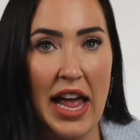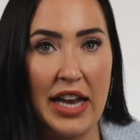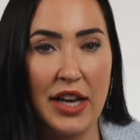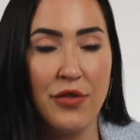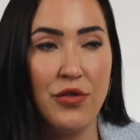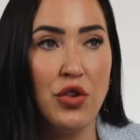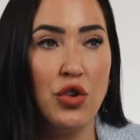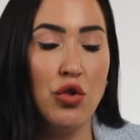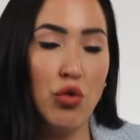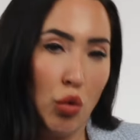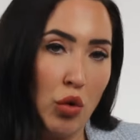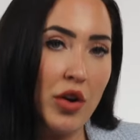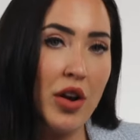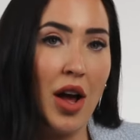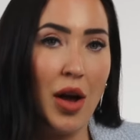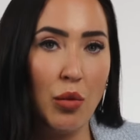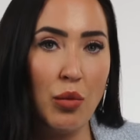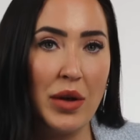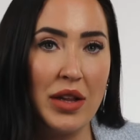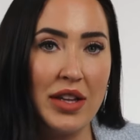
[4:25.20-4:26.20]
And if you're
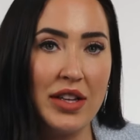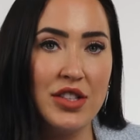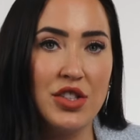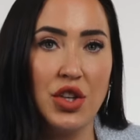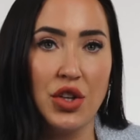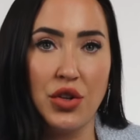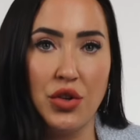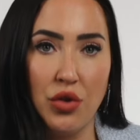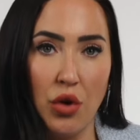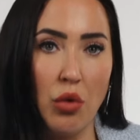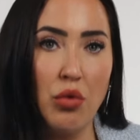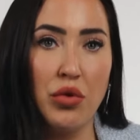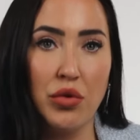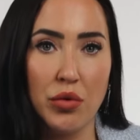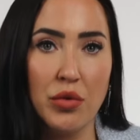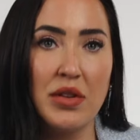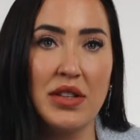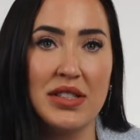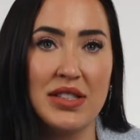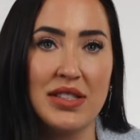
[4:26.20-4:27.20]
not willing to go
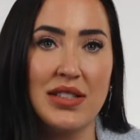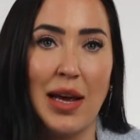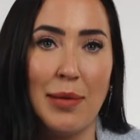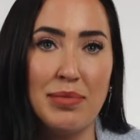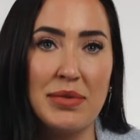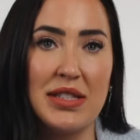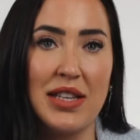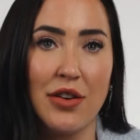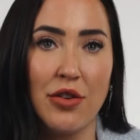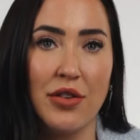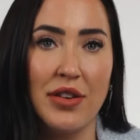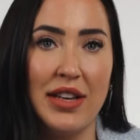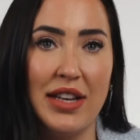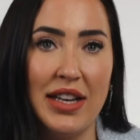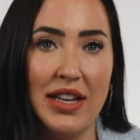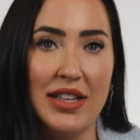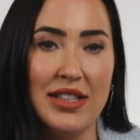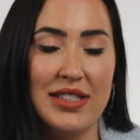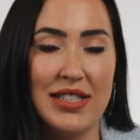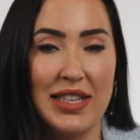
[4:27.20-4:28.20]
through the steps that are
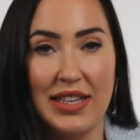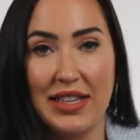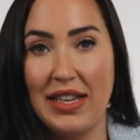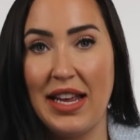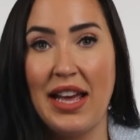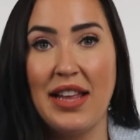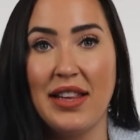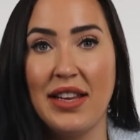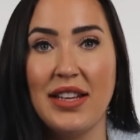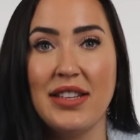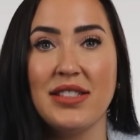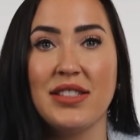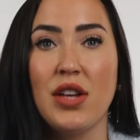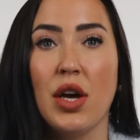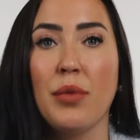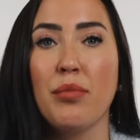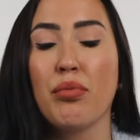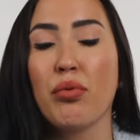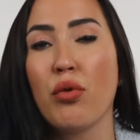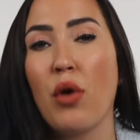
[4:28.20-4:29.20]
needed to get it
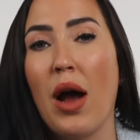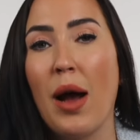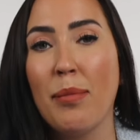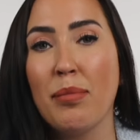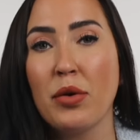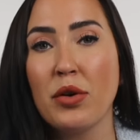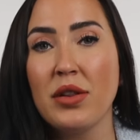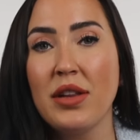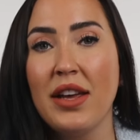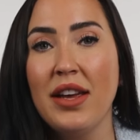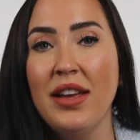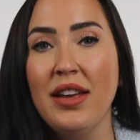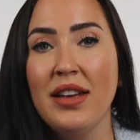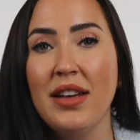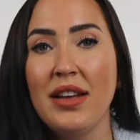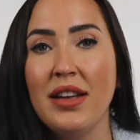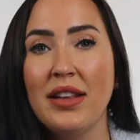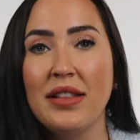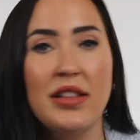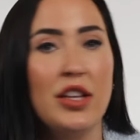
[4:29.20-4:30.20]
done properly,
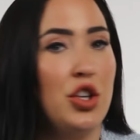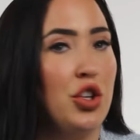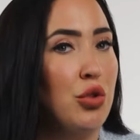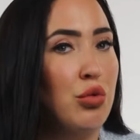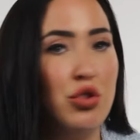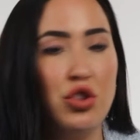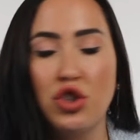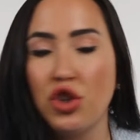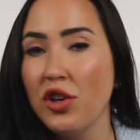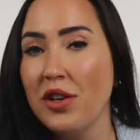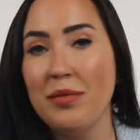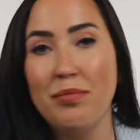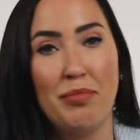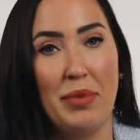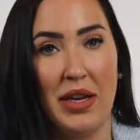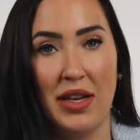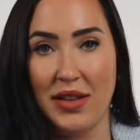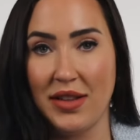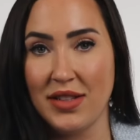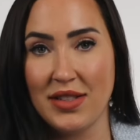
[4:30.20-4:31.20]
then you shouldn't
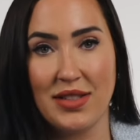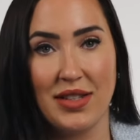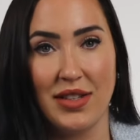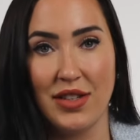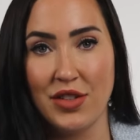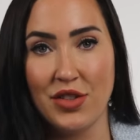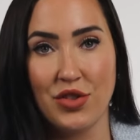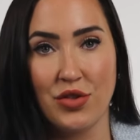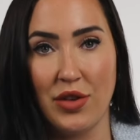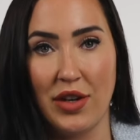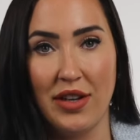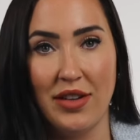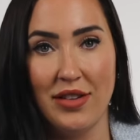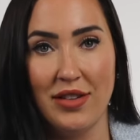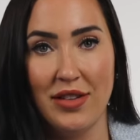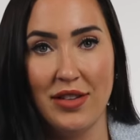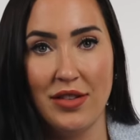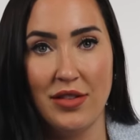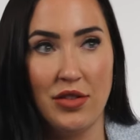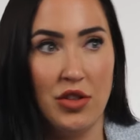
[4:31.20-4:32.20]
be in this industry.
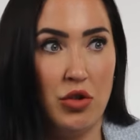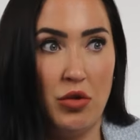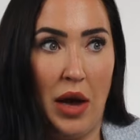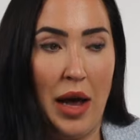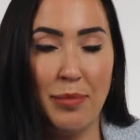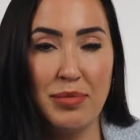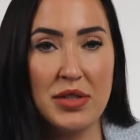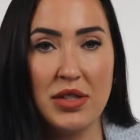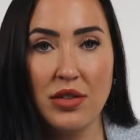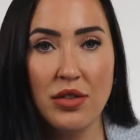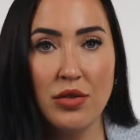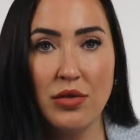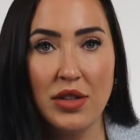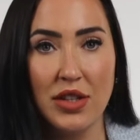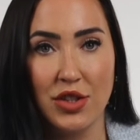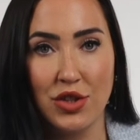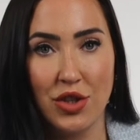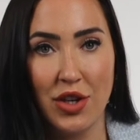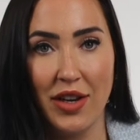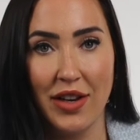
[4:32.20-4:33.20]
You
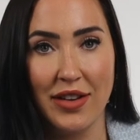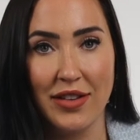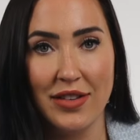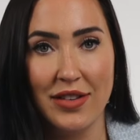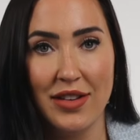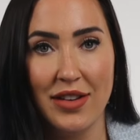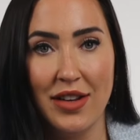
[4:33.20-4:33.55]
absolutely shouldn't.